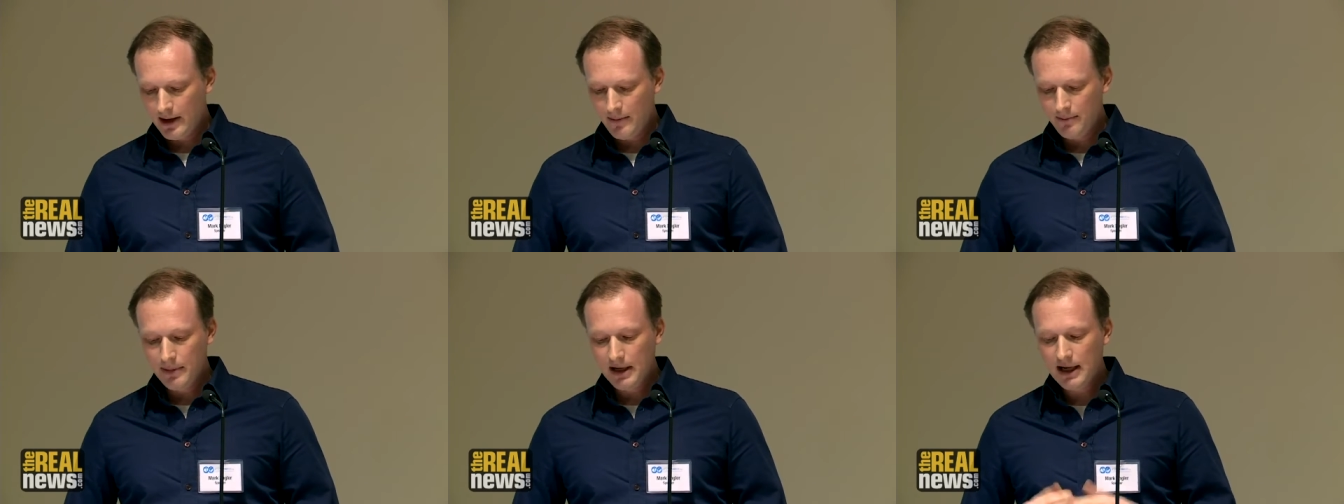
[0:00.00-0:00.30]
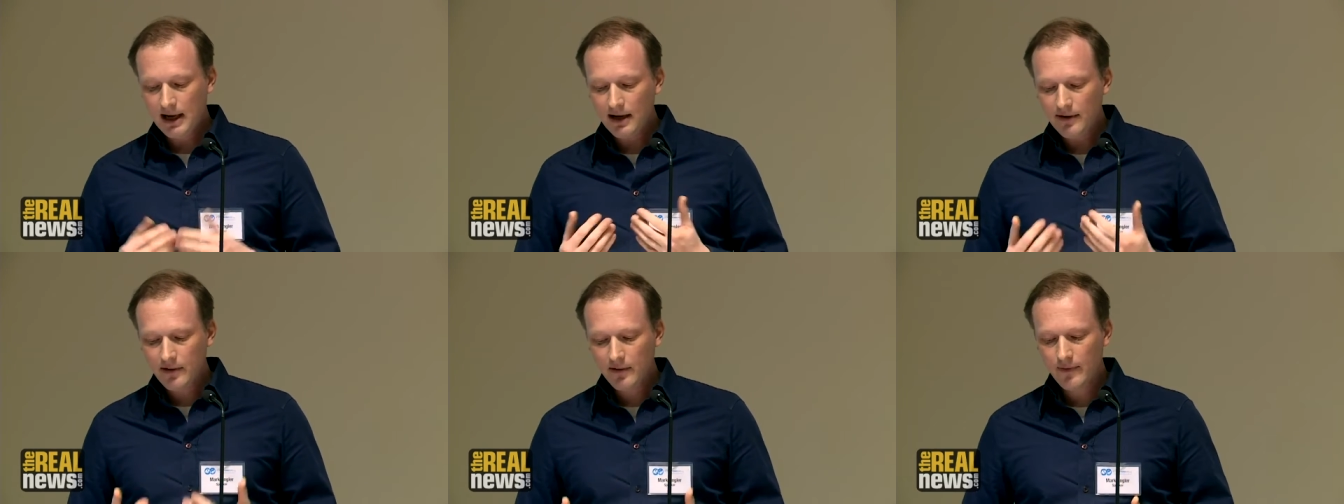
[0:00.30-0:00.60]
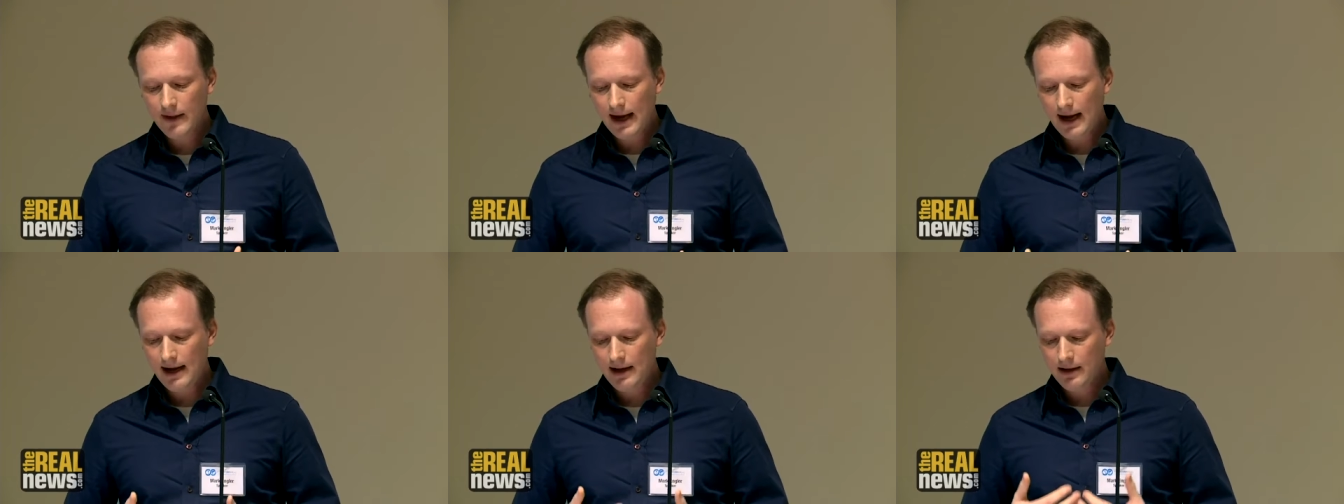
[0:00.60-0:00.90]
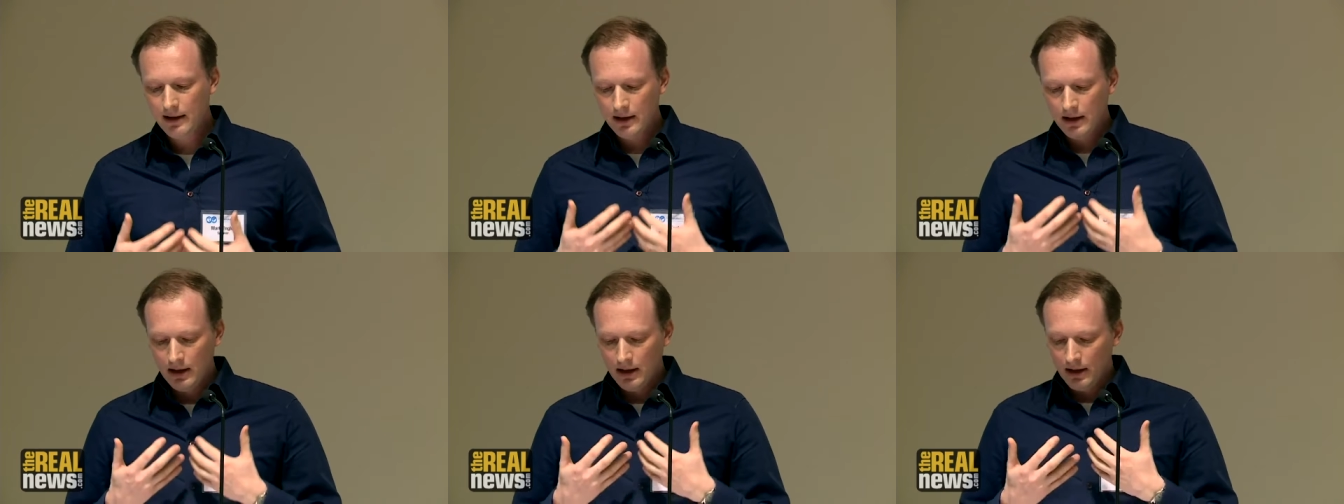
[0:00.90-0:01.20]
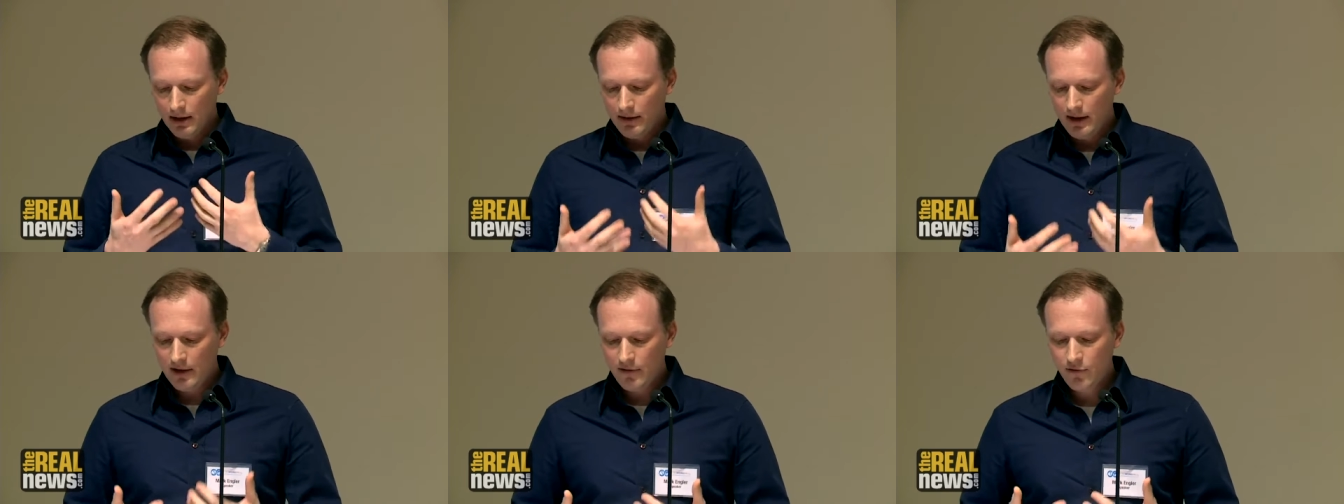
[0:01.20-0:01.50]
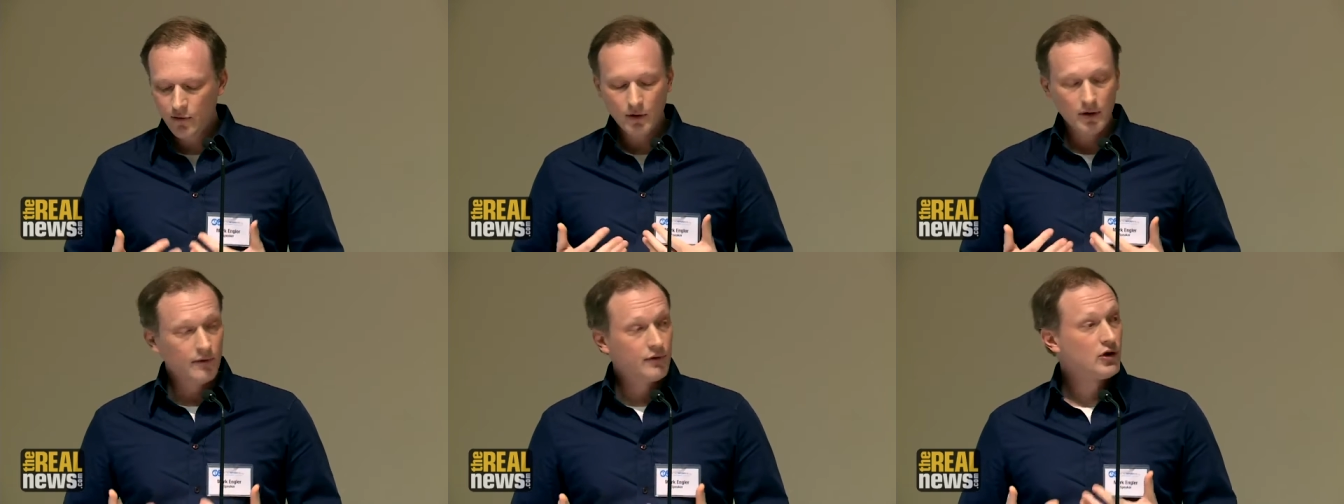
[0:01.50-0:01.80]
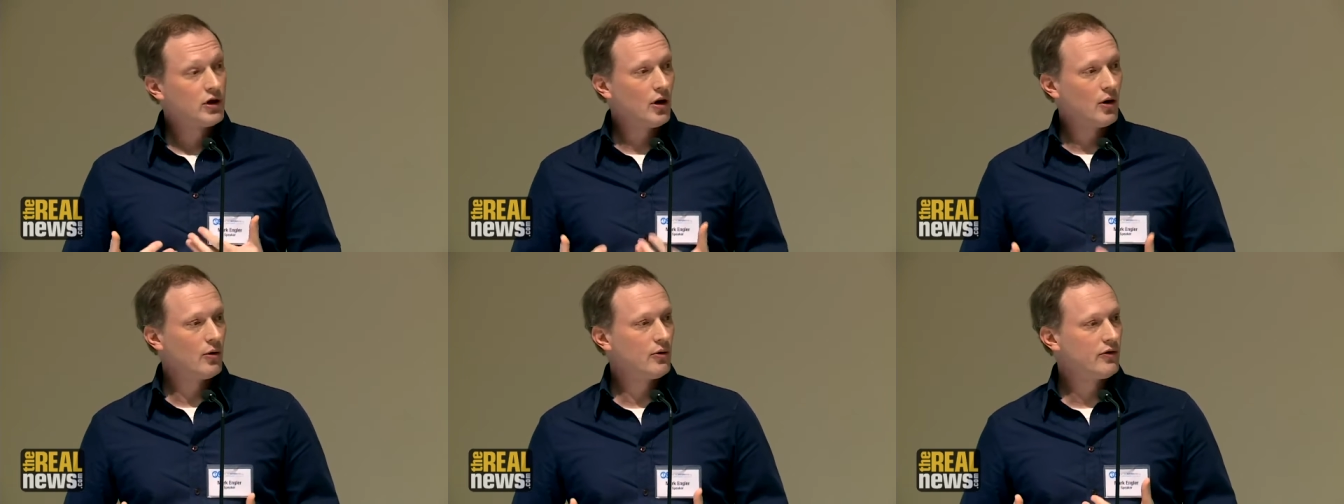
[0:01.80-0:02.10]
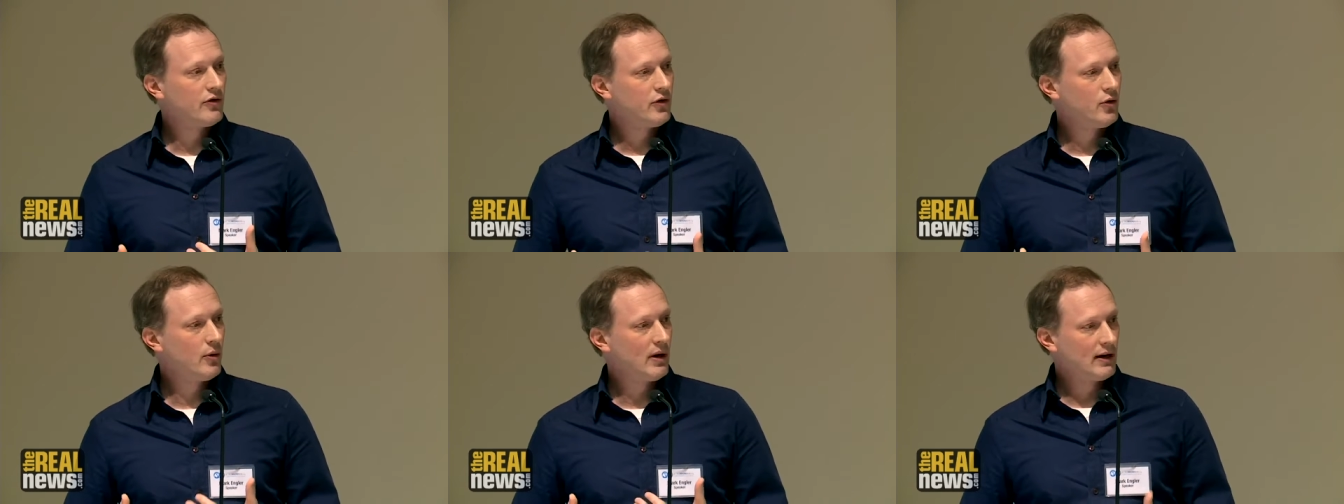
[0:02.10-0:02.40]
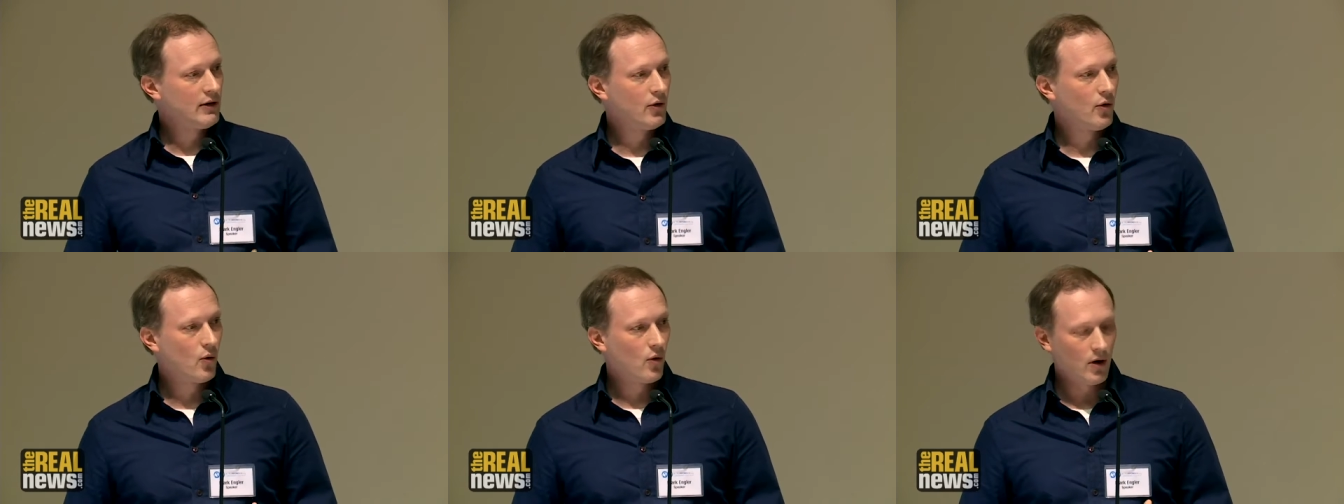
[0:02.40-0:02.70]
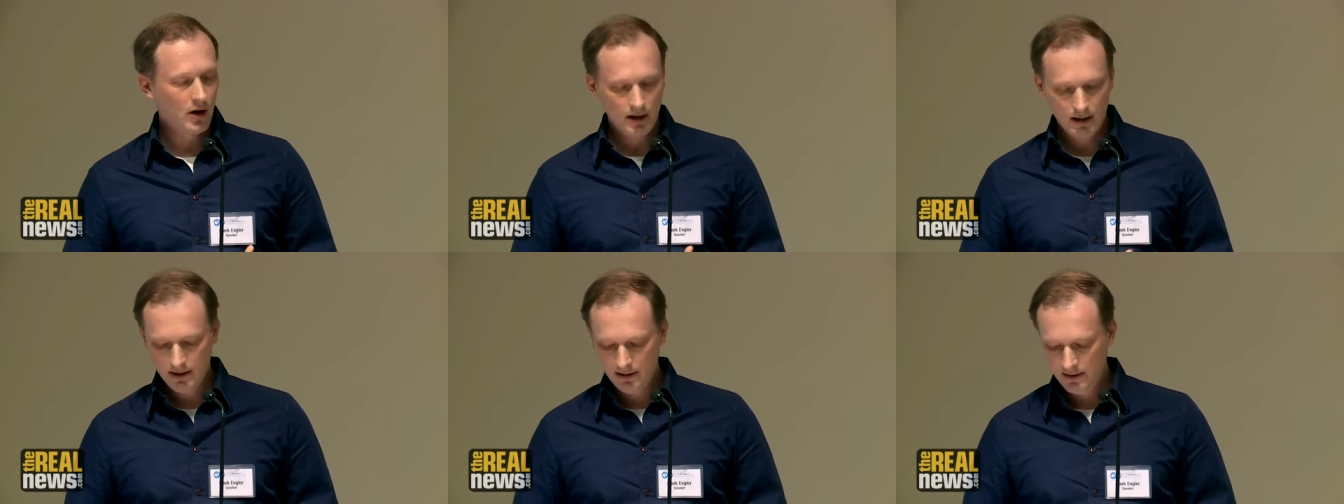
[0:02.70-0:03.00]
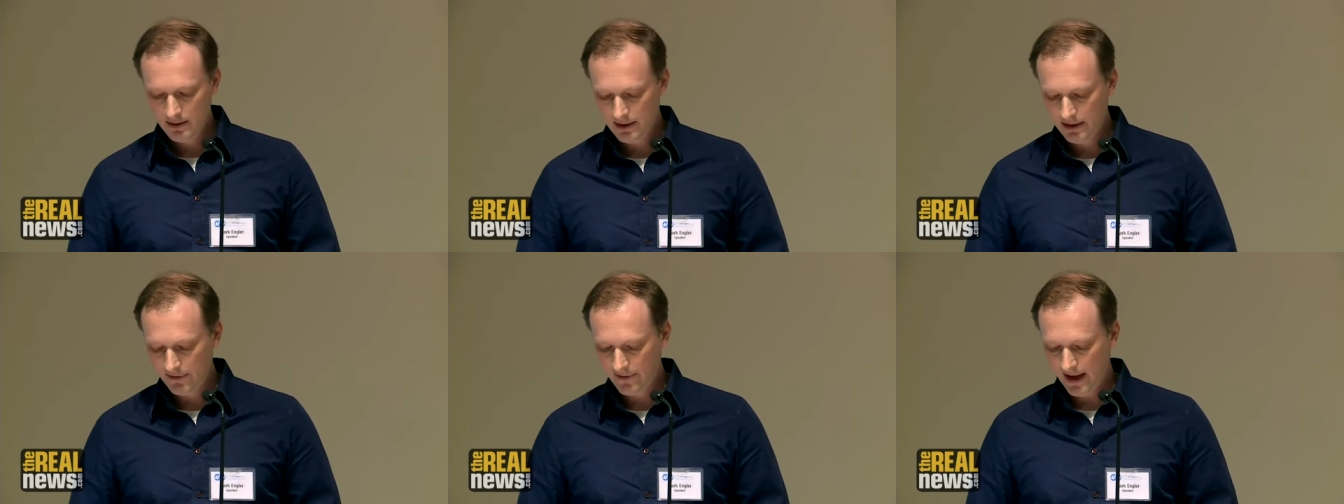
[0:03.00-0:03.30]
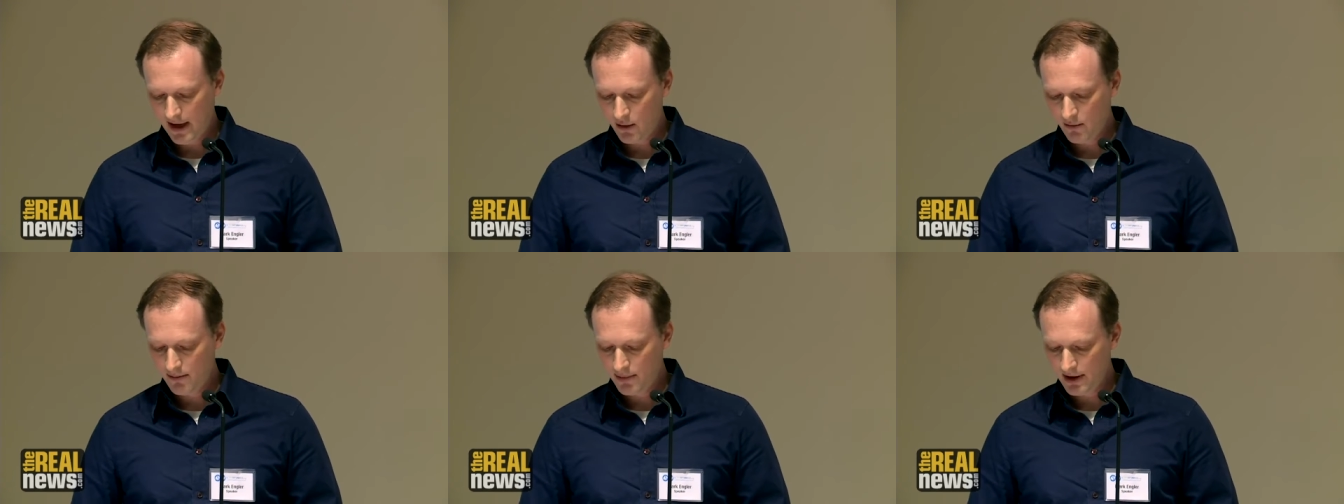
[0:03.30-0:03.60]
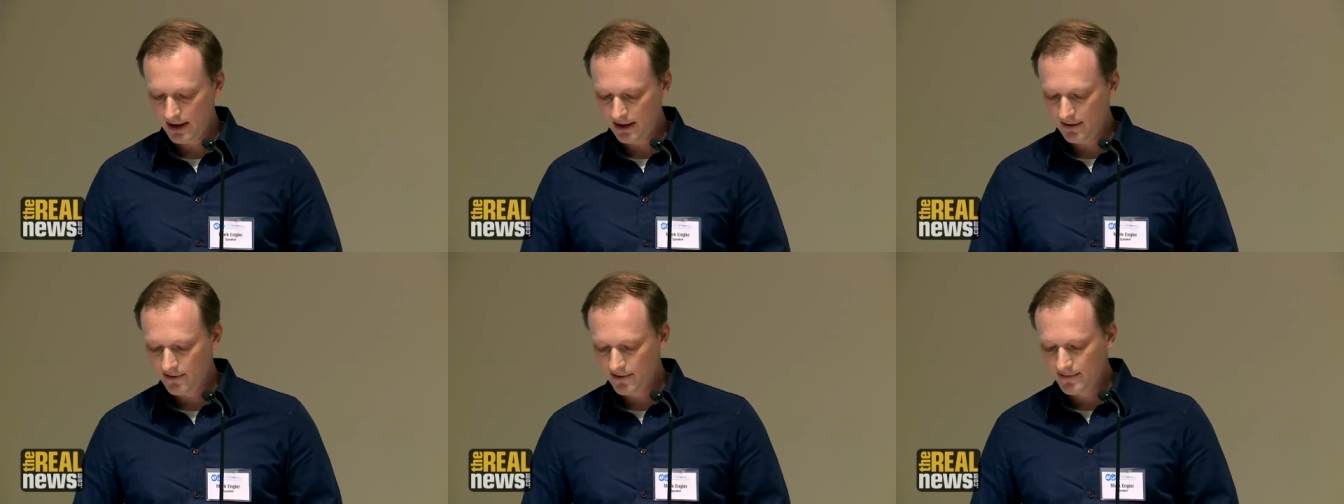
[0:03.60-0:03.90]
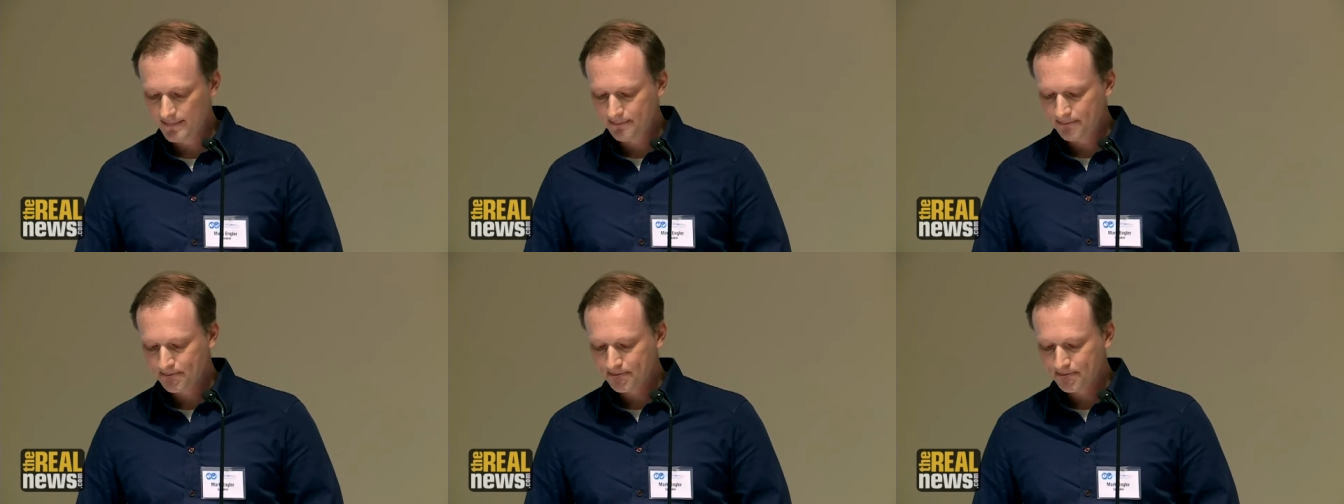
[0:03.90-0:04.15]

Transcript: Because of that, they sort of chose to ignore these outbreaks.